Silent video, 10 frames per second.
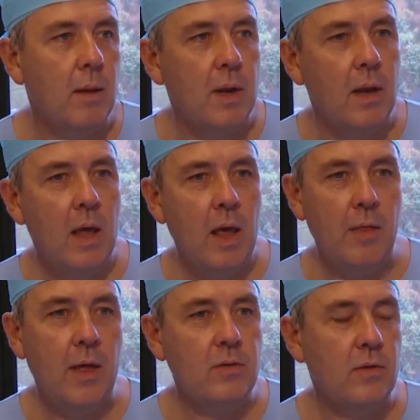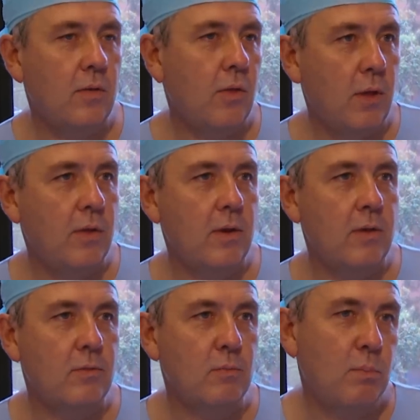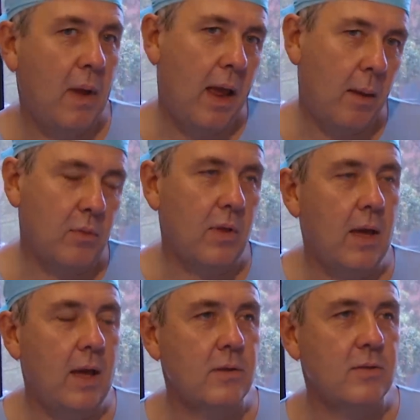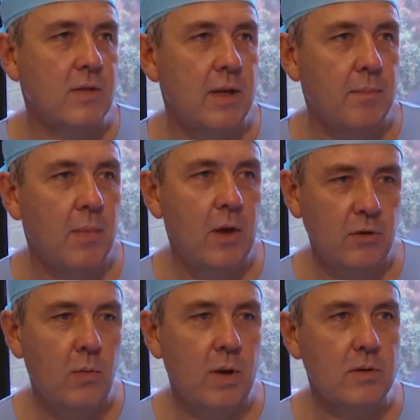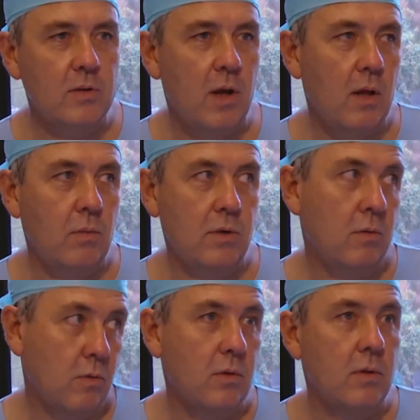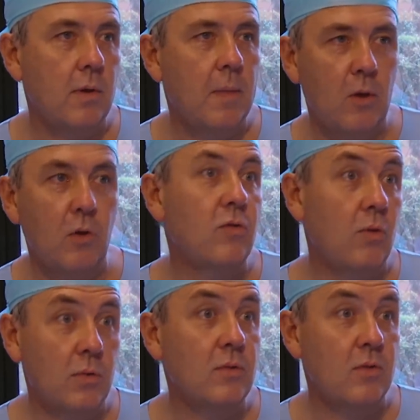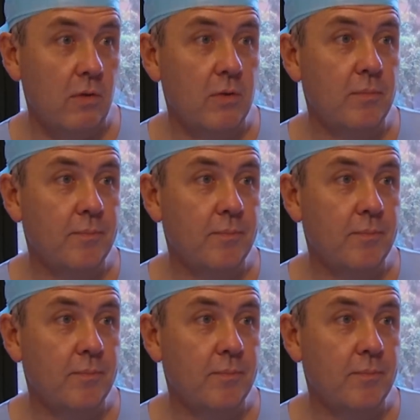I mean, that's the thing that is perhaps the hardest um, to reconcile when you look at the consequences of it.